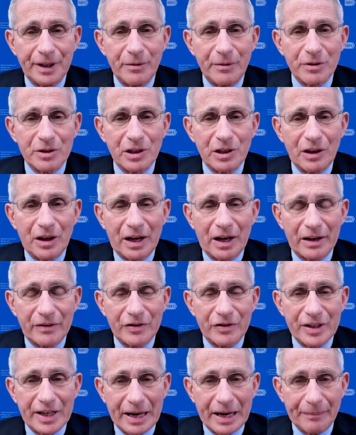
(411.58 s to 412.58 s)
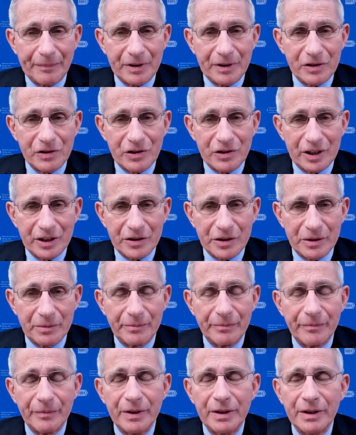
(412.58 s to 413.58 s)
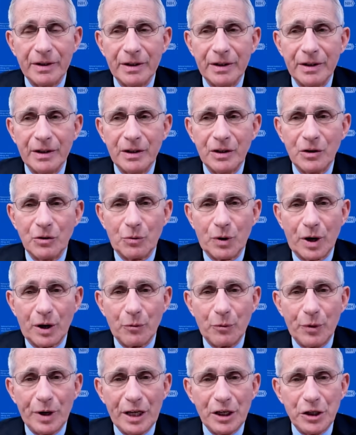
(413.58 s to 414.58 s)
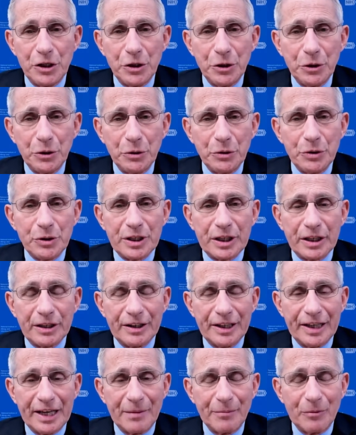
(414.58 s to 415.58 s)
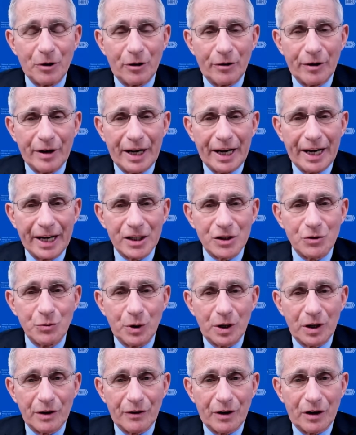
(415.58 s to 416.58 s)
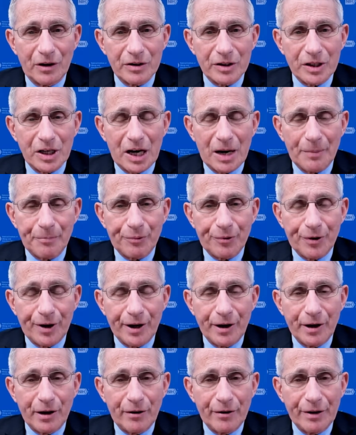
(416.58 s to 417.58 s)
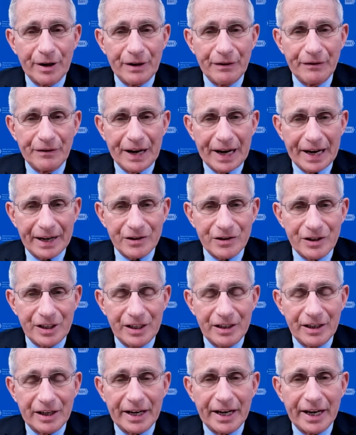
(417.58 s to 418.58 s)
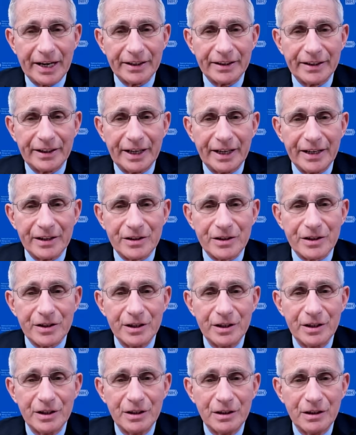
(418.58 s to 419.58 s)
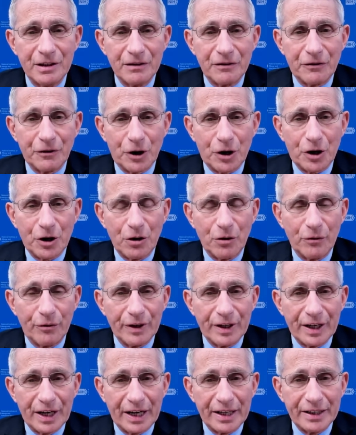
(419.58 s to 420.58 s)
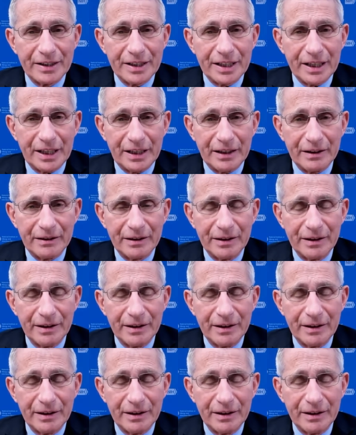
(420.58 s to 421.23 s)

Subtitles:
There was a lot of skepticism when we used the mRNA as one of our top priority vaccine candidates for COVID-19.